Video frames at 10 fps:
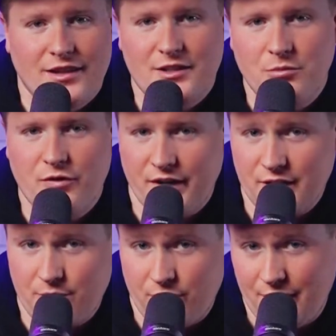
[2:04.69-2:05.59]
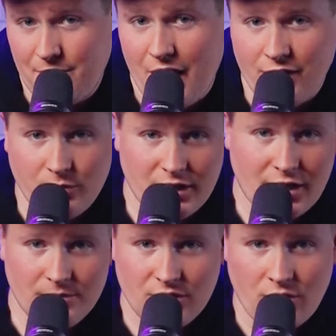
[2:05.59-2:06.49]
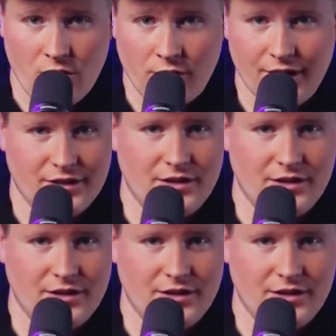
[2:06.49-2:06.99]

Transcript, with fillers: this movie is pretty mild when it comes to horror. It's